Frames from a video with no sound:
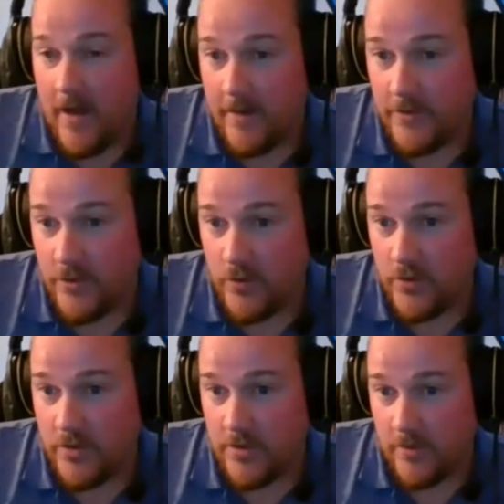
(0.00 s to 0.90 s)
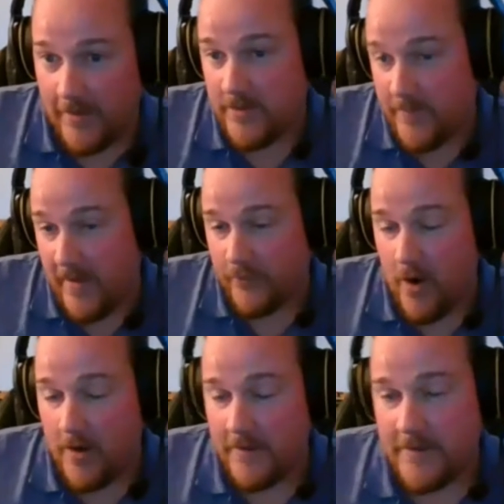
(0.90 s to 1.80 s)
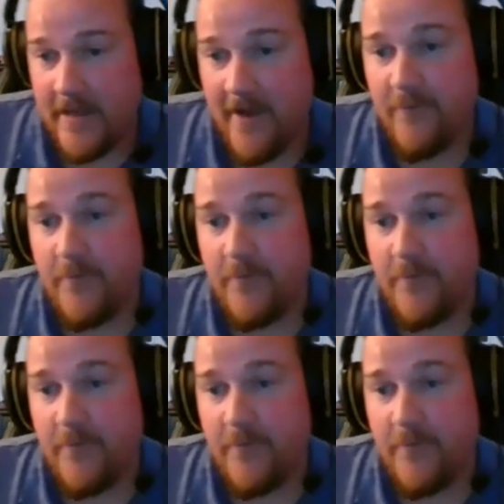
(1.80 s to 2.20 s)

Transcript: used spelled wrong and stuff.